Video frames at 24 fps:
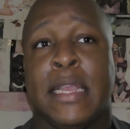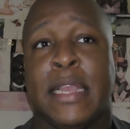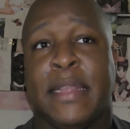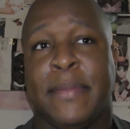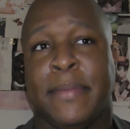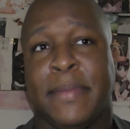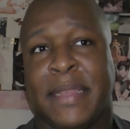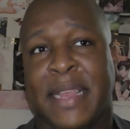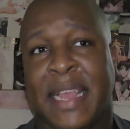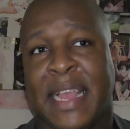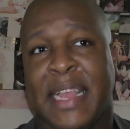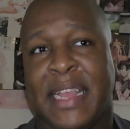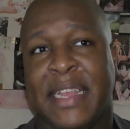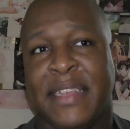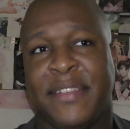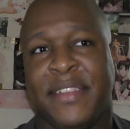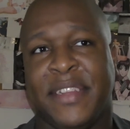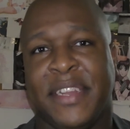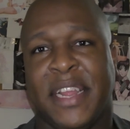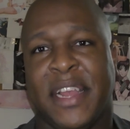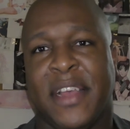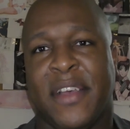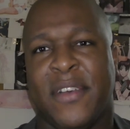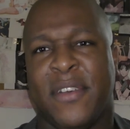It's
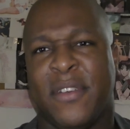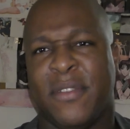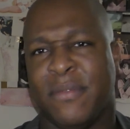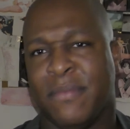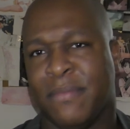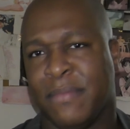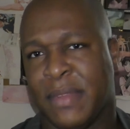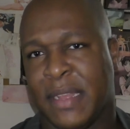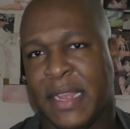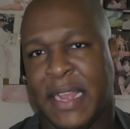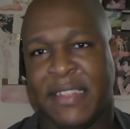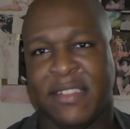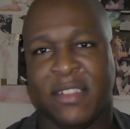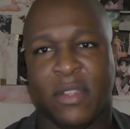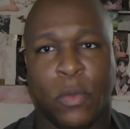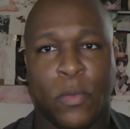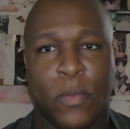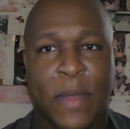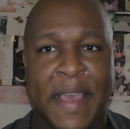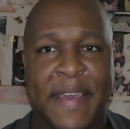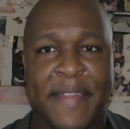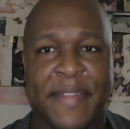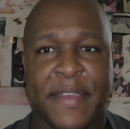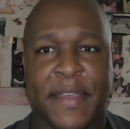because, you know, it's the
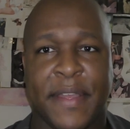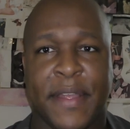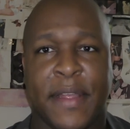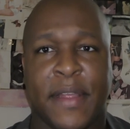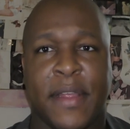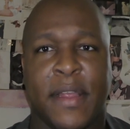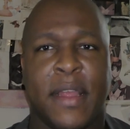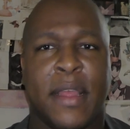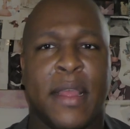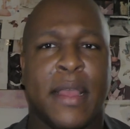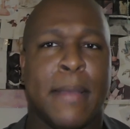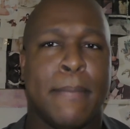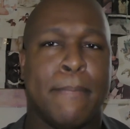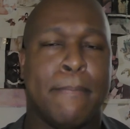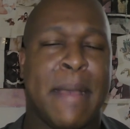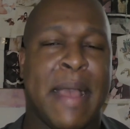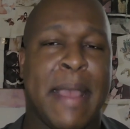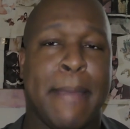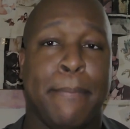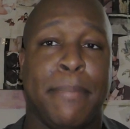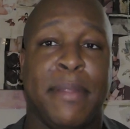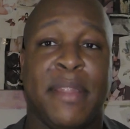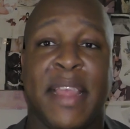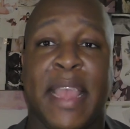weather.
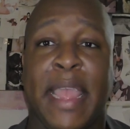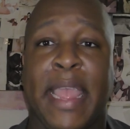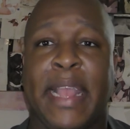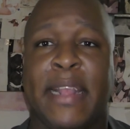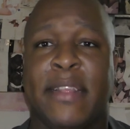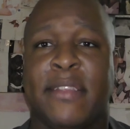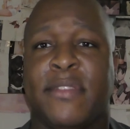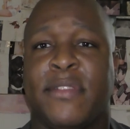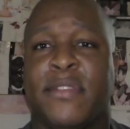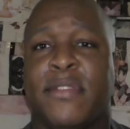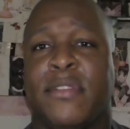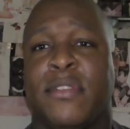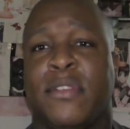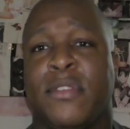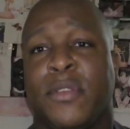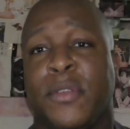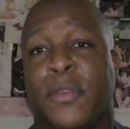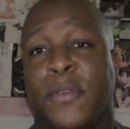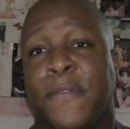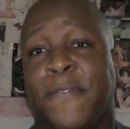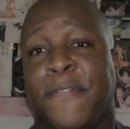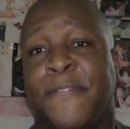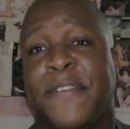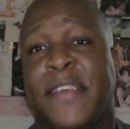My plans
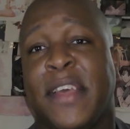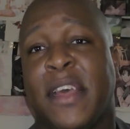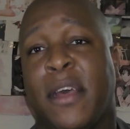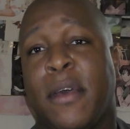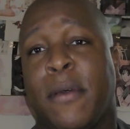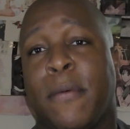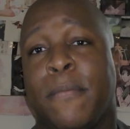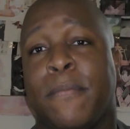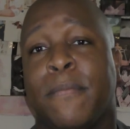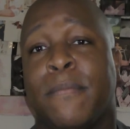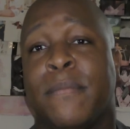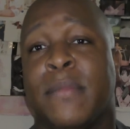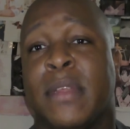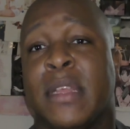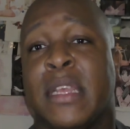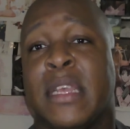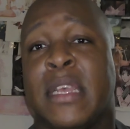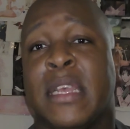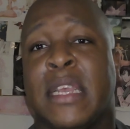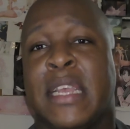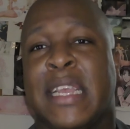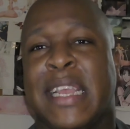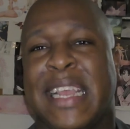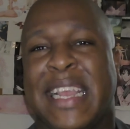to film
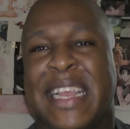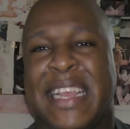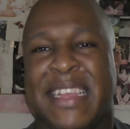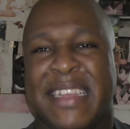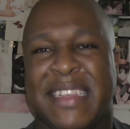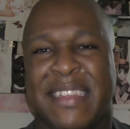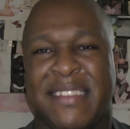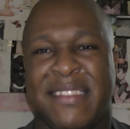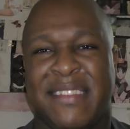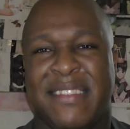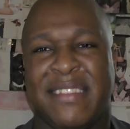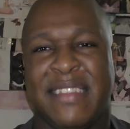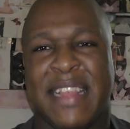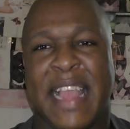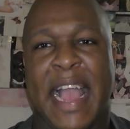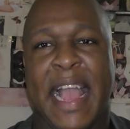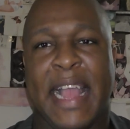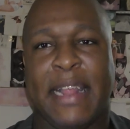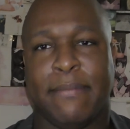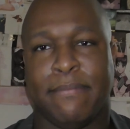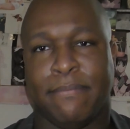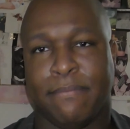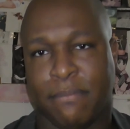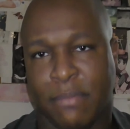is
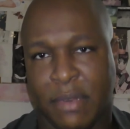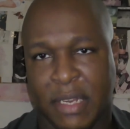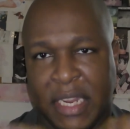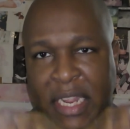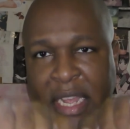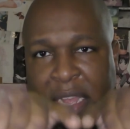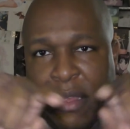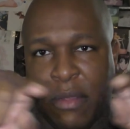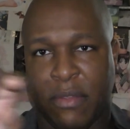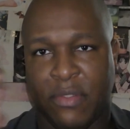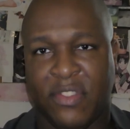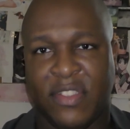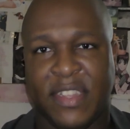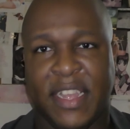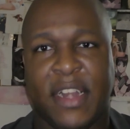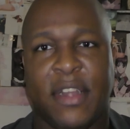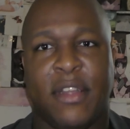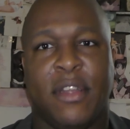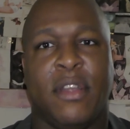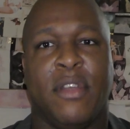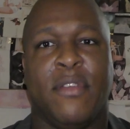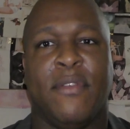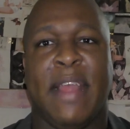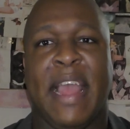not, you know,
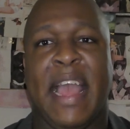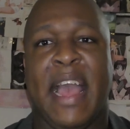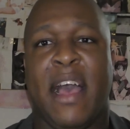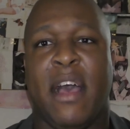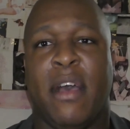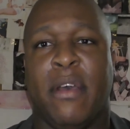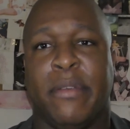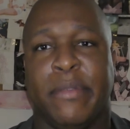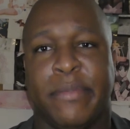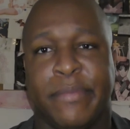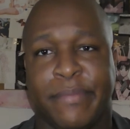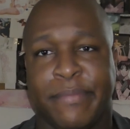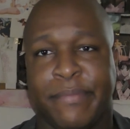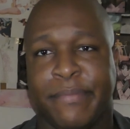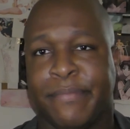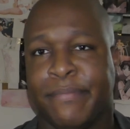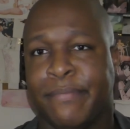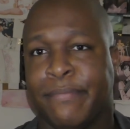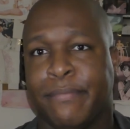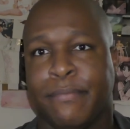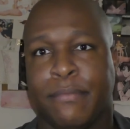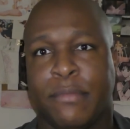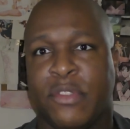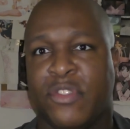centered around
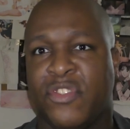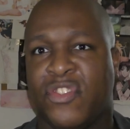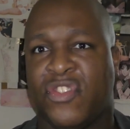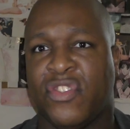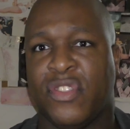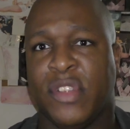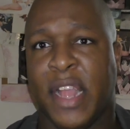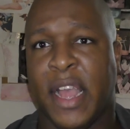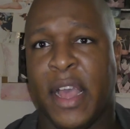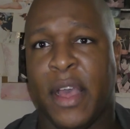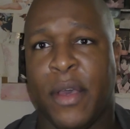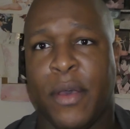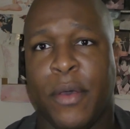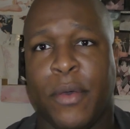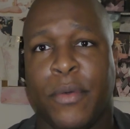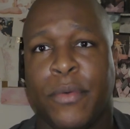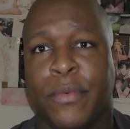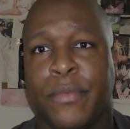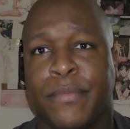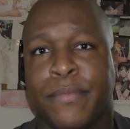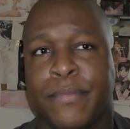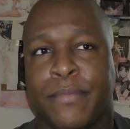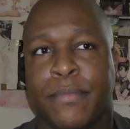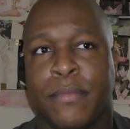
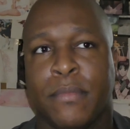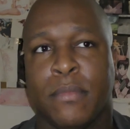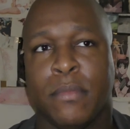snow